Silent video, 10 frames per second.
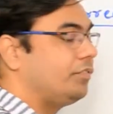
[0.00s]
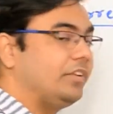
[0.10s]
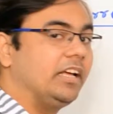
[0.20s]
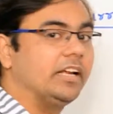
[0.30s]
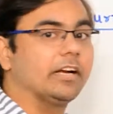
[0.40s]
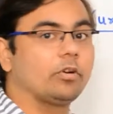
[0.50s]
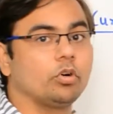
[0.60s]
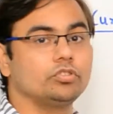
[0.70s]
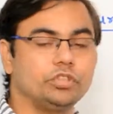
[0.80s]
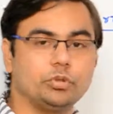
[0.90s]
free
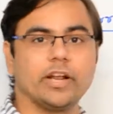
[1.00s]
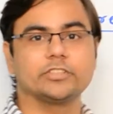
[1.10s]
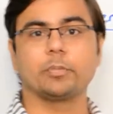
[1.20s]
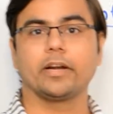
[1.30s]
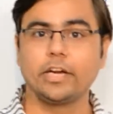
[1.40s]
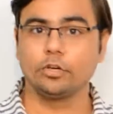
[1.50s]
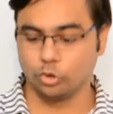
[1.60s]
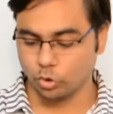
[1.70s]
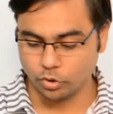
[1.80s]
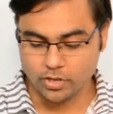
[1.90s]
electrons which you are expected to
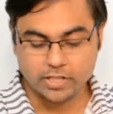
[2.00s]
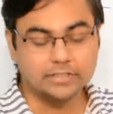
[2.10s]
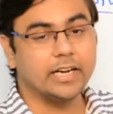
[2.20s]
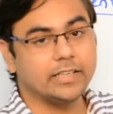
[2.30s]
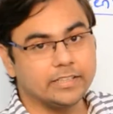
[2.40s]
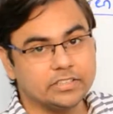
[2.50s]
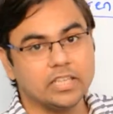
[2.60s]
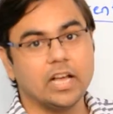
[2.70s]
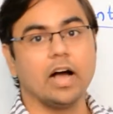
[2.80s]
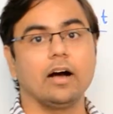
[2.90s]
know that is
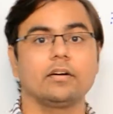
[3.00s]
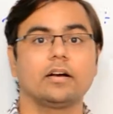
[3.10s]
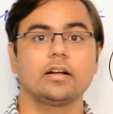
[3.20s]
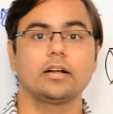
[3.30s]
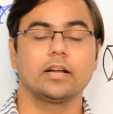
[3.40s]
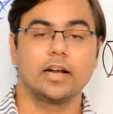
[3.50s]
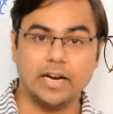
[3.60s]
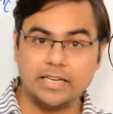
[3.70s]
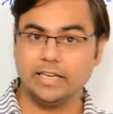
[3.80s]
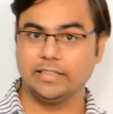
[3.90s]
a
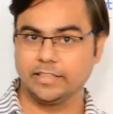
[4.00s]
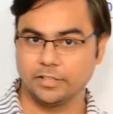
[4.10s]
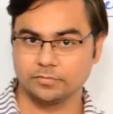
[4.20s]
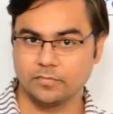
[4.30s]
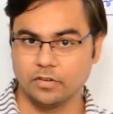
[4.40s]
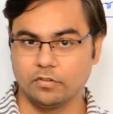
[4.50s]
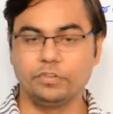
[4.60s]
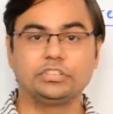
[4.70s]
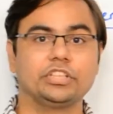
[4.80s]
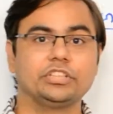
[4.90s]
conductor
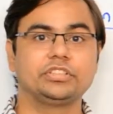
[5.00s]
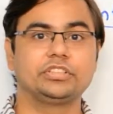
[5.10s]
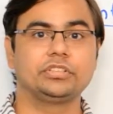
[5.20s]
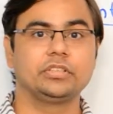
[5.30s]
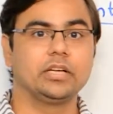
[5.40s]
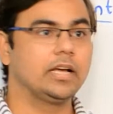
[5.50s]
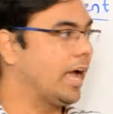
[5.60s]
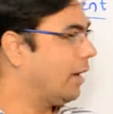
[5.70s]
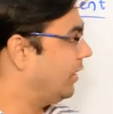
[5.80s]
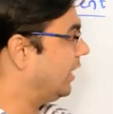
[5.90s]
which is
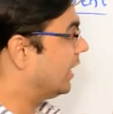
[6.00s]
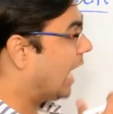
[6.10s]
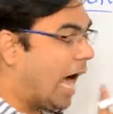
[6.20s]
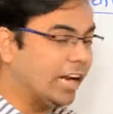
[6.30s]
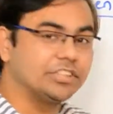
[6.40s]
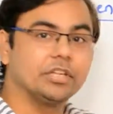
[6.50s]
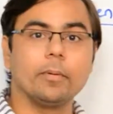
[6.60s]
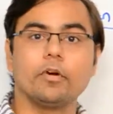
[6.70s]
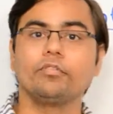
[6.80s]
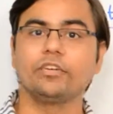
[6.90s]
having large
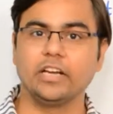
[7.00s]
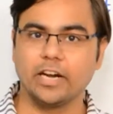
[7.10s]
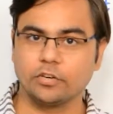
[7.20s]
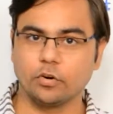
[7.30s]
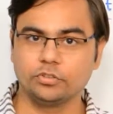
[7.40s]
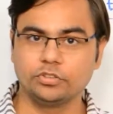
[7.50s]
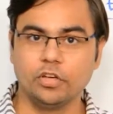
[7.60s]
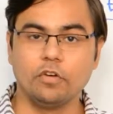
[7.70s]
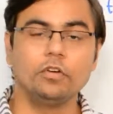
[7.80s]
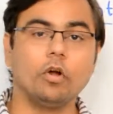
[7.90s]
number of free electrons
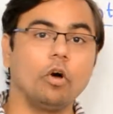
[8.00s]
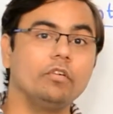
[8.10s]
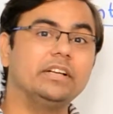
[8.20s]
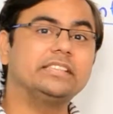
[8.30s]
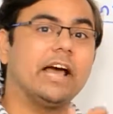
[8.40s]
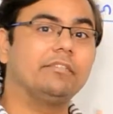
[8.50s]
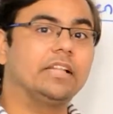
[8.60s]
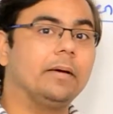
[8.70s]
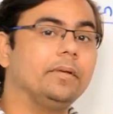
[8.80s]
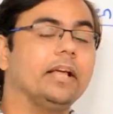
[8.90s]
will always have
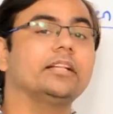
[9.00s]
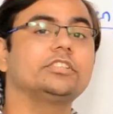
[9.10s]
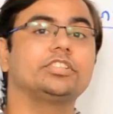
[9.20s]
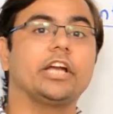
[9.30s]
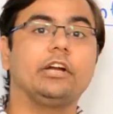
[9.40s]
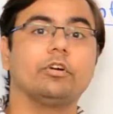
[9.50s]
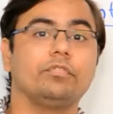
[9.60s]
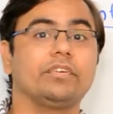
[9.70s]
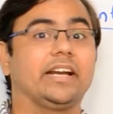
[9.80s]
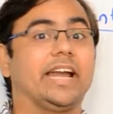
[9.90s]
them in a state
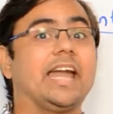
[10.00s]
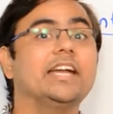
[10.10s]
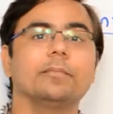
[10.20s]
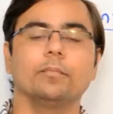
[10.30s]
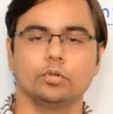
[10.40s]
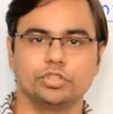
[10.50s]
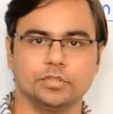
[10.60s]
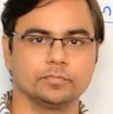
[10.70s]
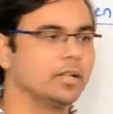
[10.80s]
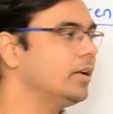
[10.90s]
of random
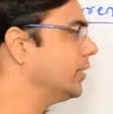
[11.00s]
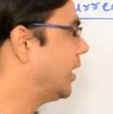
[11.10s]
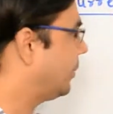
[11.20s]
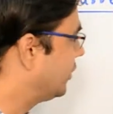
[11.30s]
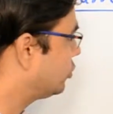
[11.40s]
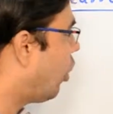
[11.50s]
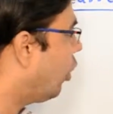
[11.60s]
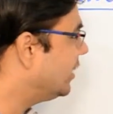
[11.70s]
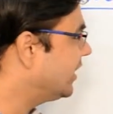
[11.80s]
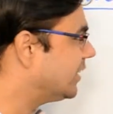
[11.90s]
motion. That means
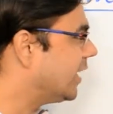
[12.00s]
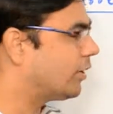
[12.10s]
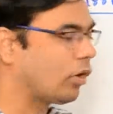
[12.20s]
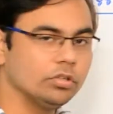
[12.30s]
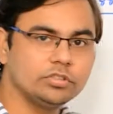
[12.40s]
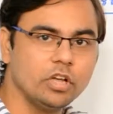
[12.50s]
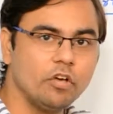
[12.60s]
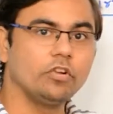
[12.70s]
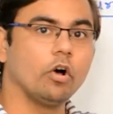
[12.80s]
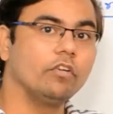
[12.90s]
all these electrons
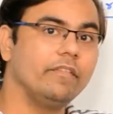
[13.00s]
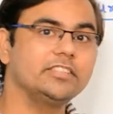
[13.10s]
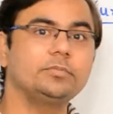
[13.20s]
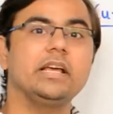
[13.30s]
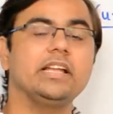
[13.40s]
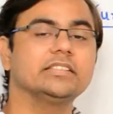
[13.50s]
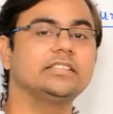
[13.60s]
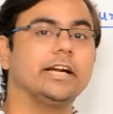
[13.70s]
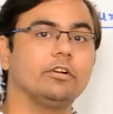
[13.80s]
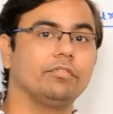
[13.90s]
will always be in a
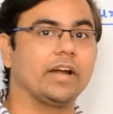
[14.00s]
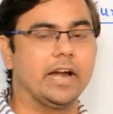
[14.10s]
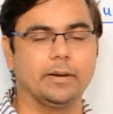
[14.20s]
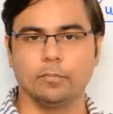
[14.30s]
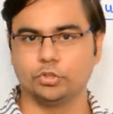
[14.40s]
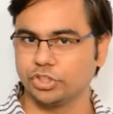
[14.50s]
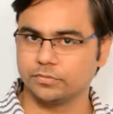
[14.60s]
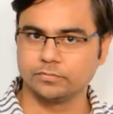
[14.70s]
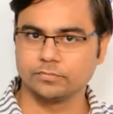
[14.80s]
state of random motion.